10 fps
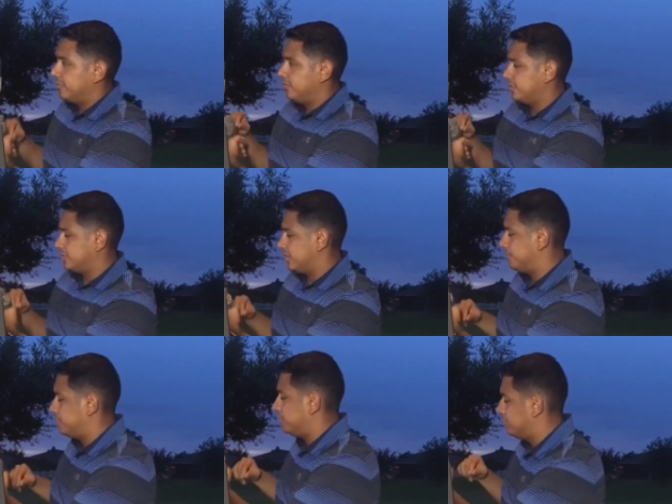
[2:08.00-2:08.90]
you an
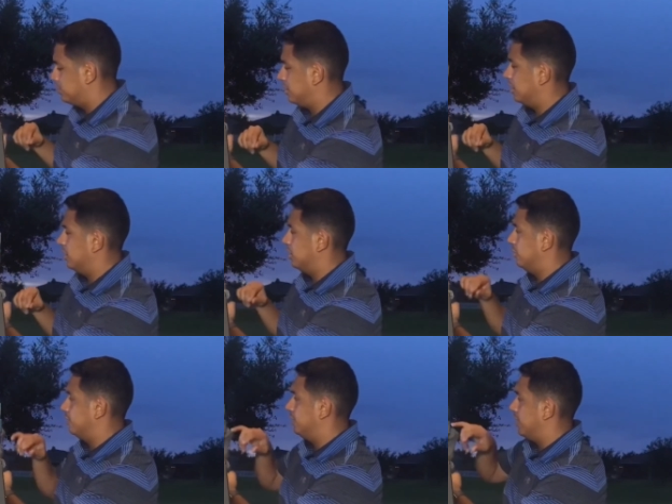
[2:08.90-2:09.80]
example of
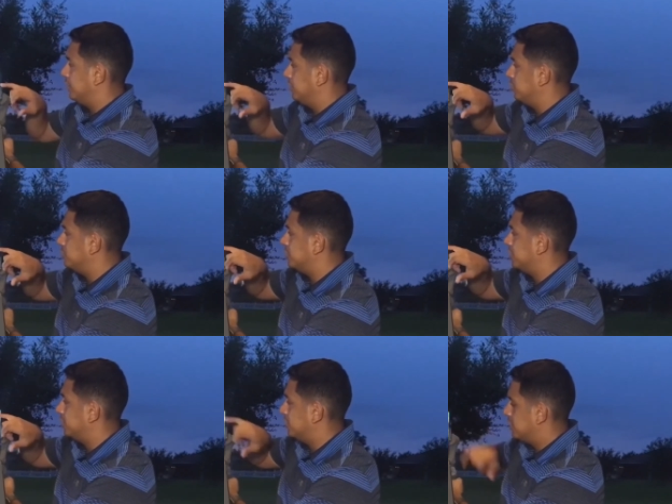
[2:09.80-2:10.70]
how you use it.
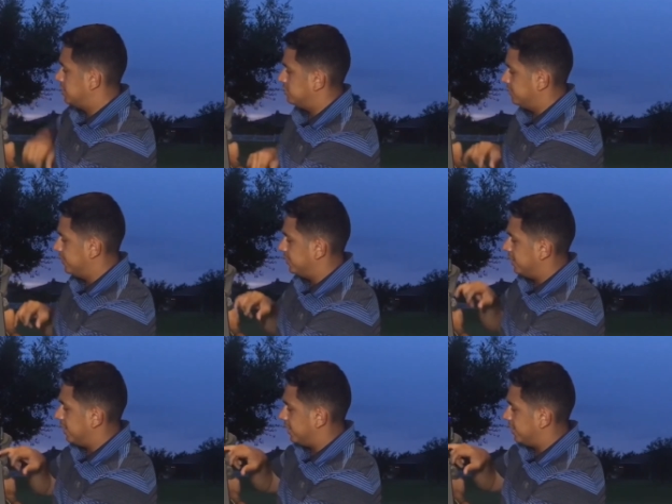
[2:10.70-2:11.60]
So if you hit
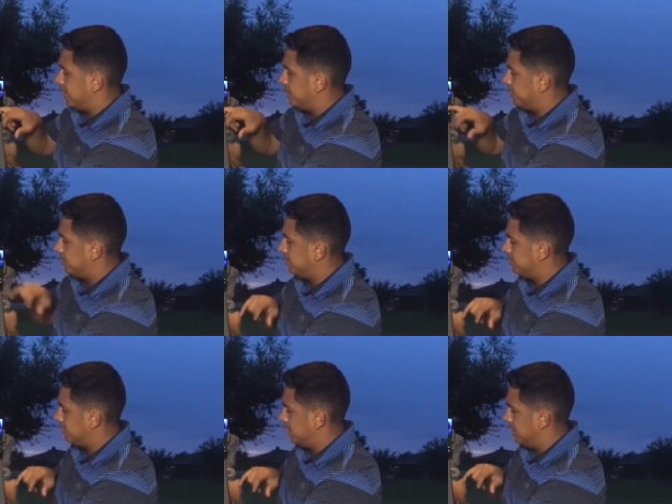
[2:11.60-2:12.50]
the camera
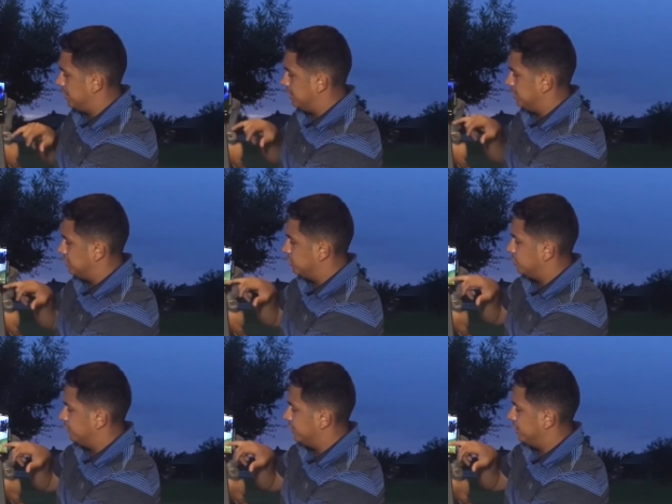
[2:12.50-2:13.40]
and then you go to
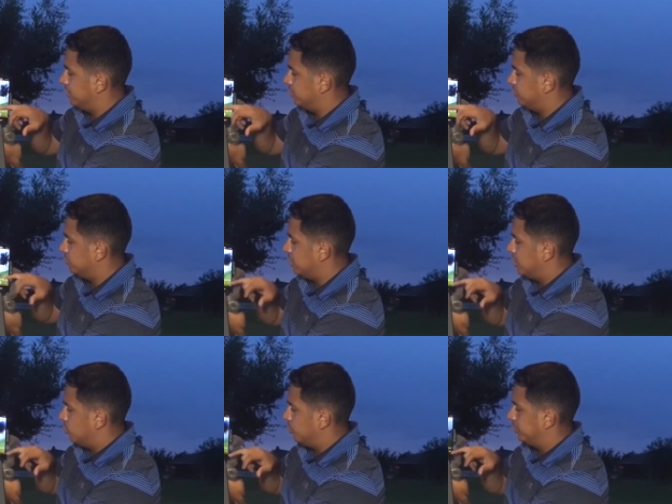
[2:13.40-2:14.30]
video
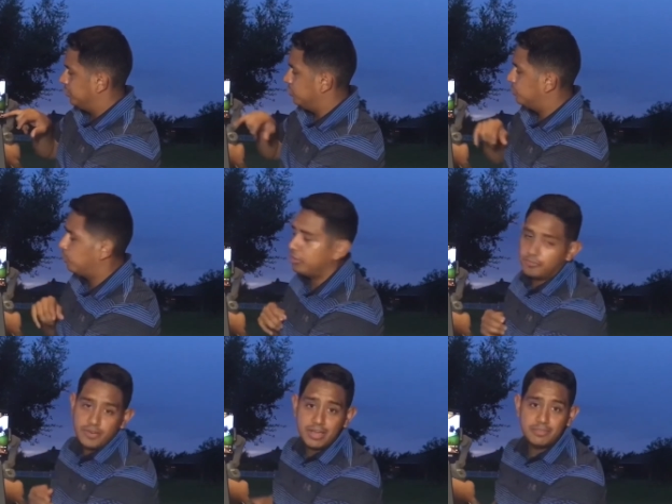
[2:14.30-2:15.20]
with the new
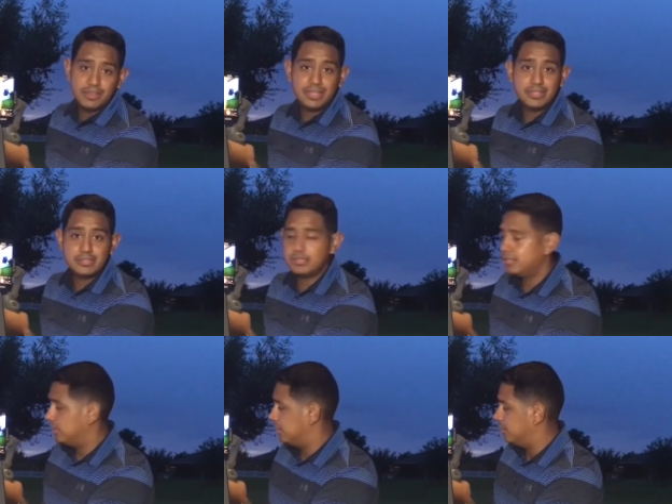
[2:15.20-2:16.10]
0.5 lens,
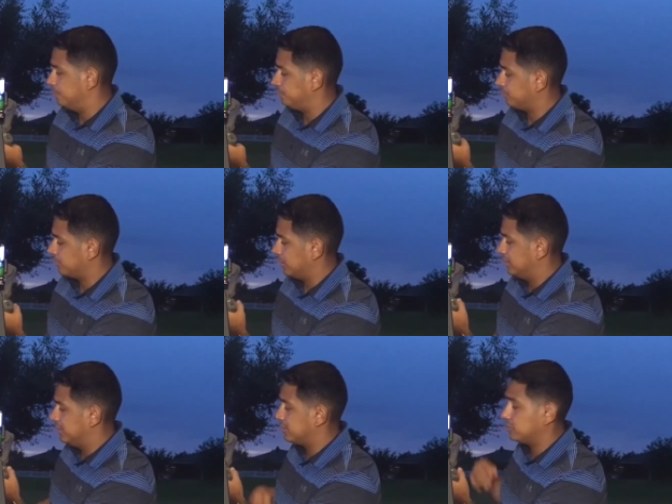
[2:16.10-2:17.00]
um, it's
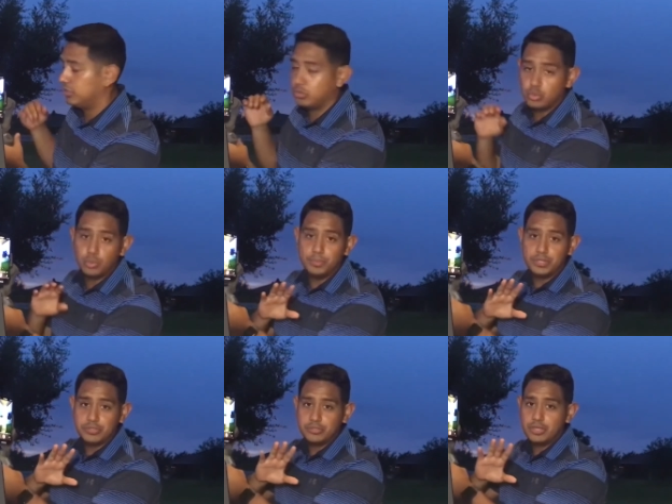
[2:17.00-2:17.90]
actually cool
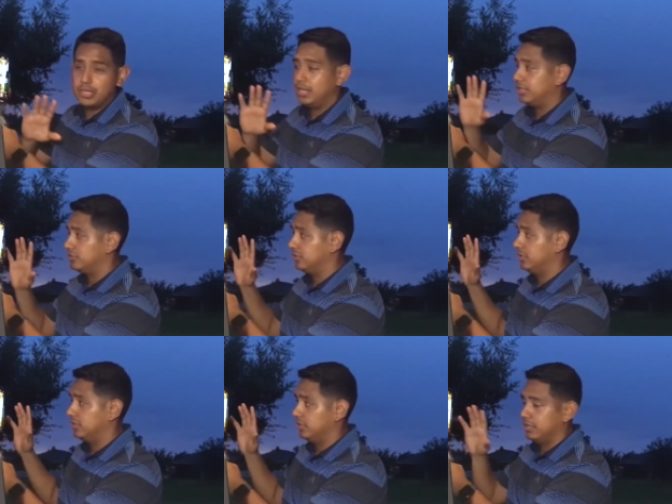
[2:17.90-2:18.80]
because you get actually
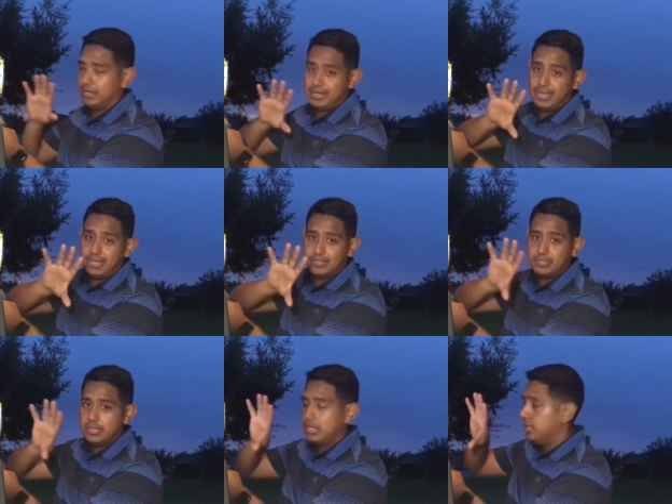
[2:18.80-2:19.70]
a, a nice
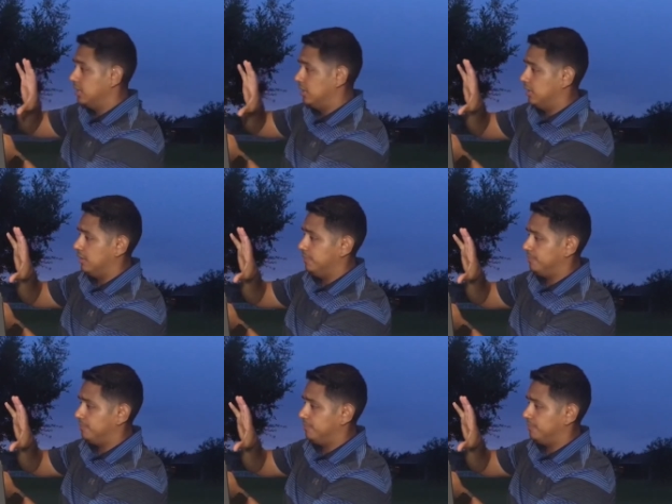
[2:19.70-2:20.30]
uh,